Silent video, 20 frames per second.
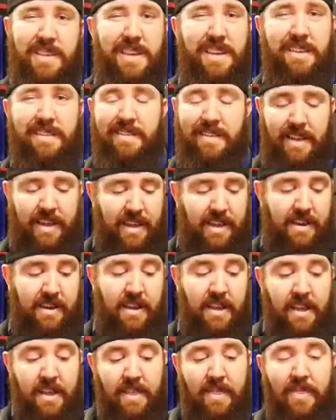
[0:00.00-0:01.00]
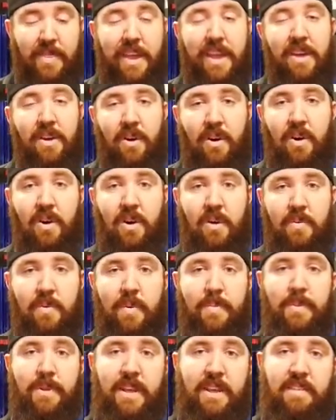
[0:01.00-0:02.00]
things, and they are
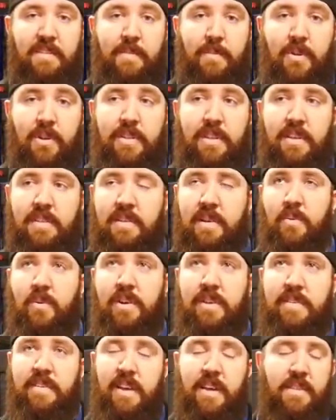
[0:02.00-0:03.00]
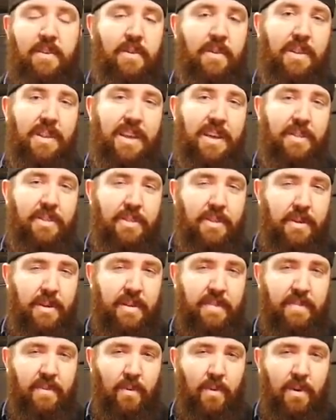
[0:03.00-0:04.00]
replaceable on these. I wanna say they're like
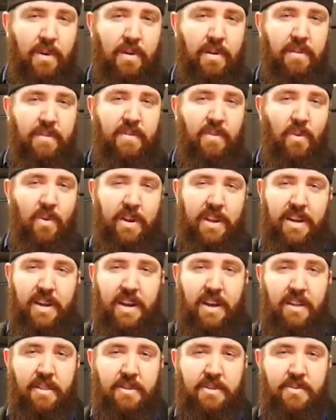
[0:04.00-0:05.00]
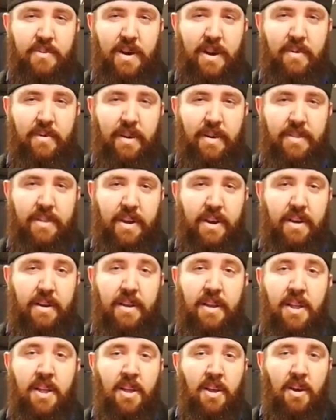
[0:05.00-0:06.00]
$34 to $40 right around there
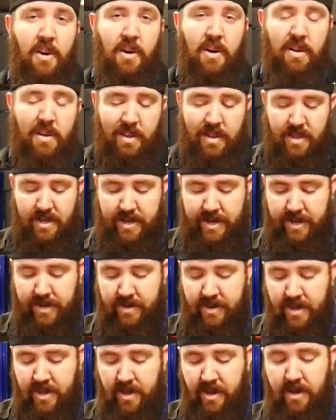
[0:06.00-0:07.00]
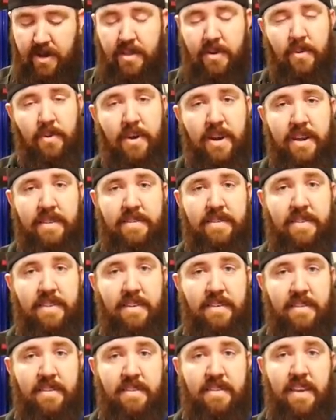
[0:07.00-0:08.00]
online. Otherwise,
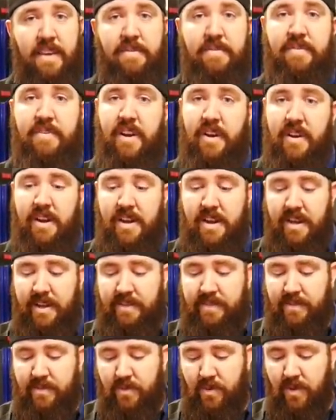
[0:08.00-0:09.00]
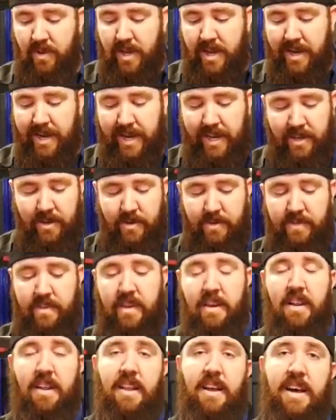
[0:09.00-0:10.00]
this is a very nice tool. I use
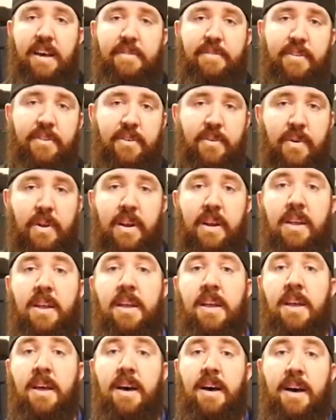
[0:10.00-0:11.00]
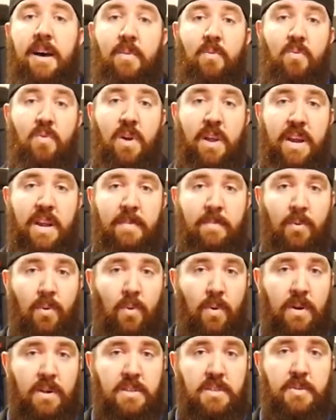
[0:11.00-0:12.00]
it a lot for doing running
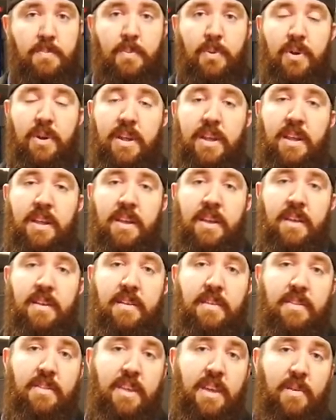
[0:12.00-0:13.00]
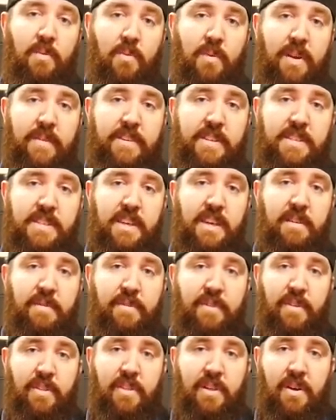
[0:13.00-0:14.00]
boards, putting the rivets in
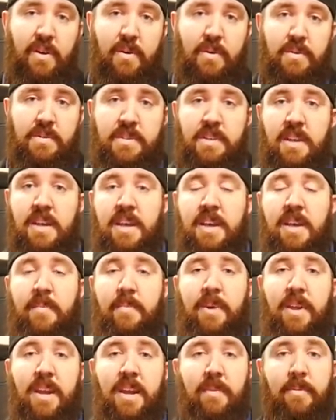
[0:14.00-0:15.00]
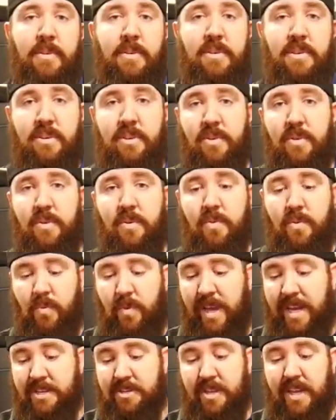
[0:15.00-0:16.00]
for those, being able to do,
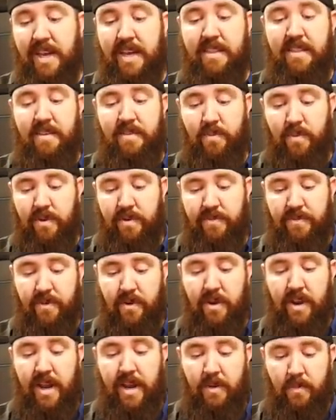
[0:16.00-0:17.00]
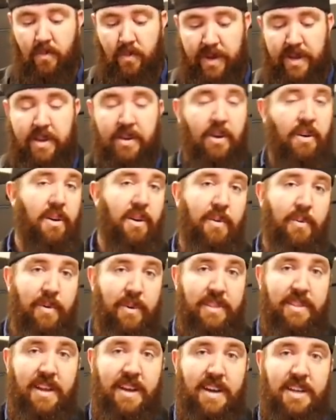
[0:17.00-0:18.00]
we actually had this one for a recall
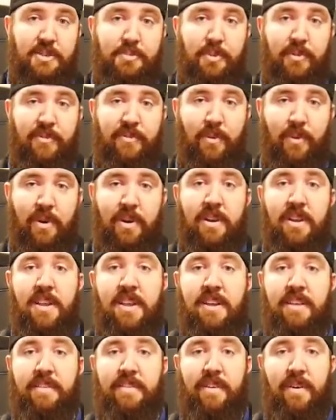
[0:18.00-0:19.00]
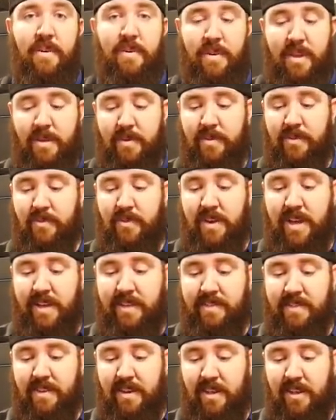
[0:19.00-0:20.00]
with Dodge before, so it was
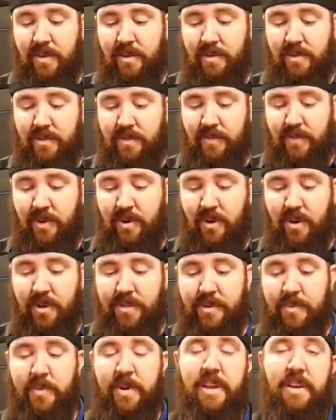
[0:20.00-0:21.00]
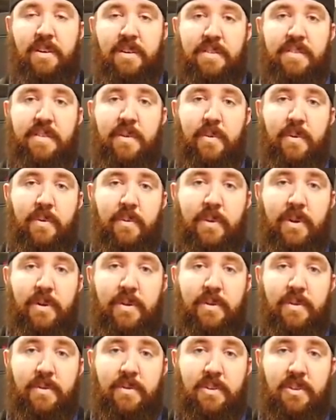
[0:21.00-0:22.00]
nice to use for all the recalls that we
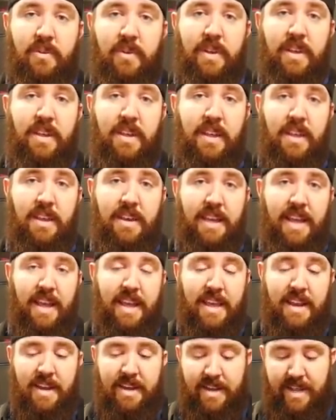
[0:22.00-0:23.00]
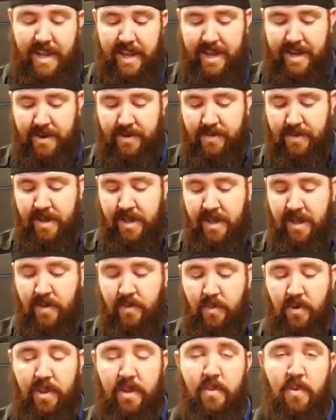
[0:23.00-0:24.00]
were doing day in and day out.
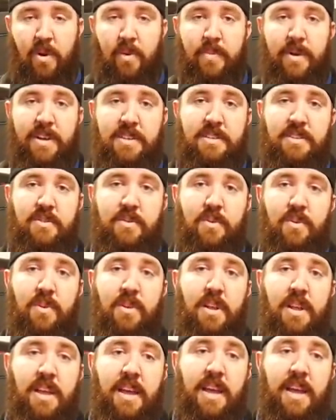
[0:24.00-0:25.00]
Really robust tool.